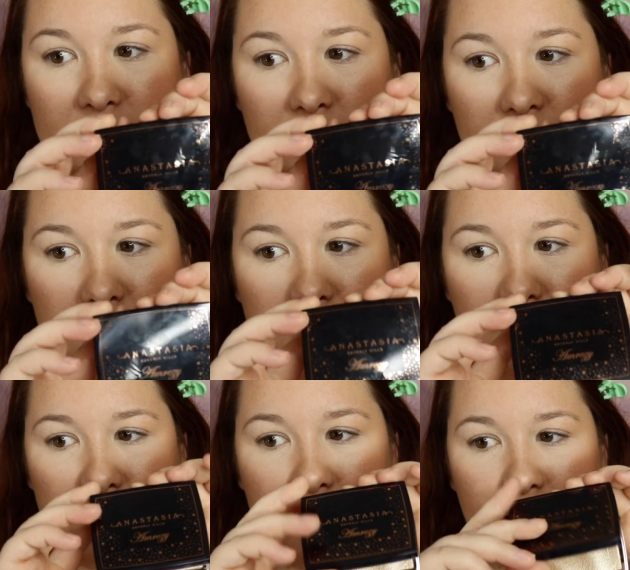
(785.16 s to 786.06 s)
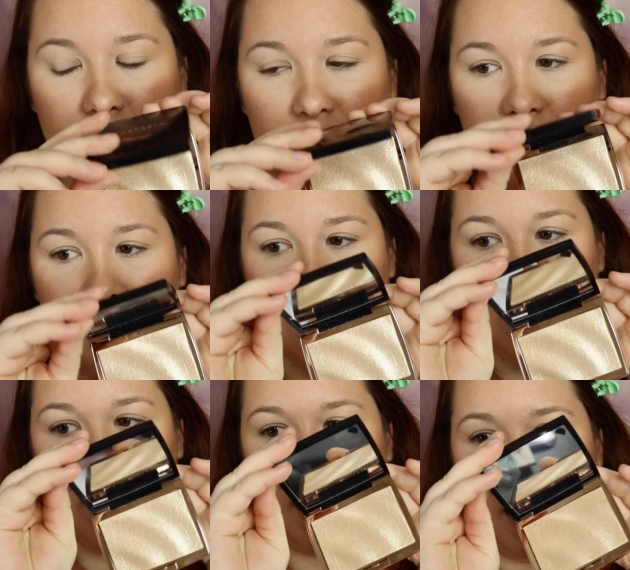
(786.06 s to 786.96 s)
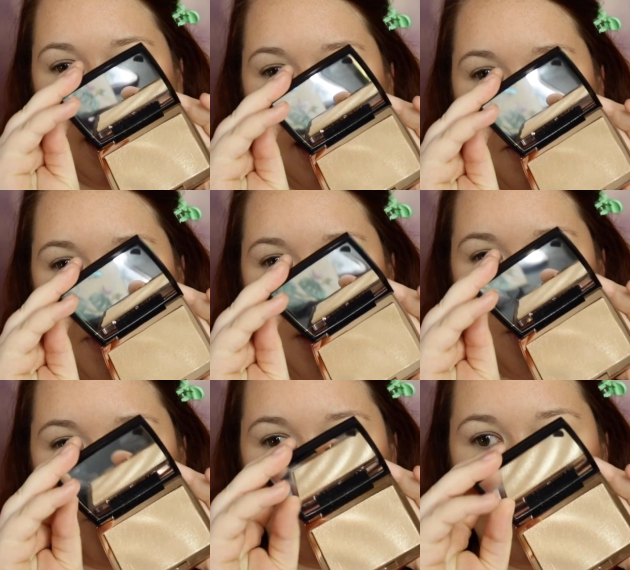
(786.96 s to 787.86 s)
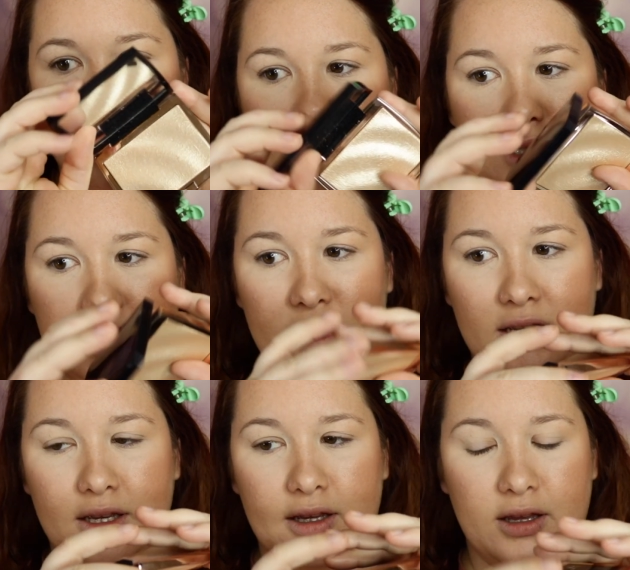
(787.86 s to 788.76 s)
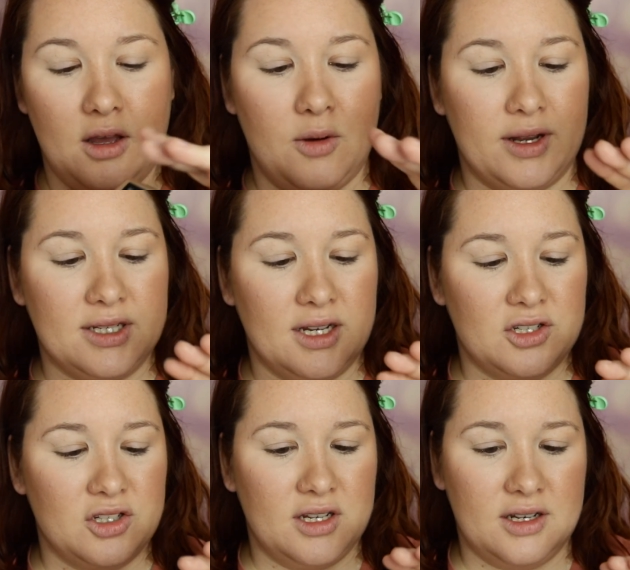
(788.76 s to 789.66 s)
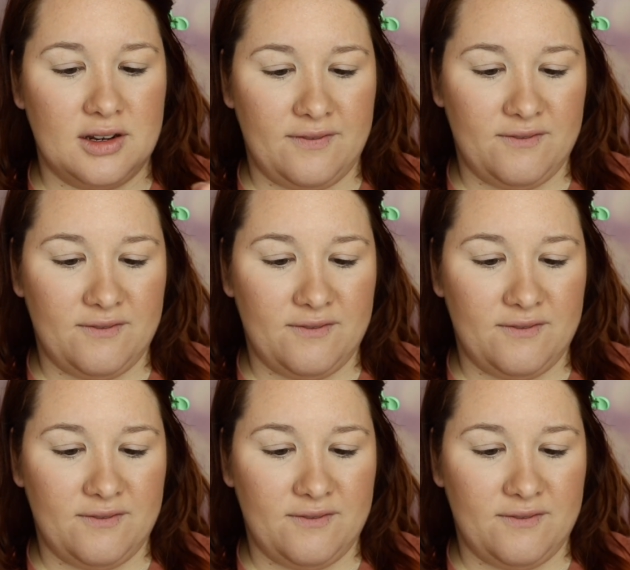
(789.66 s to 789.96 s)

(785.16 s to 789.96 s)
This Anastasia Amrezy. Oh, I touched it.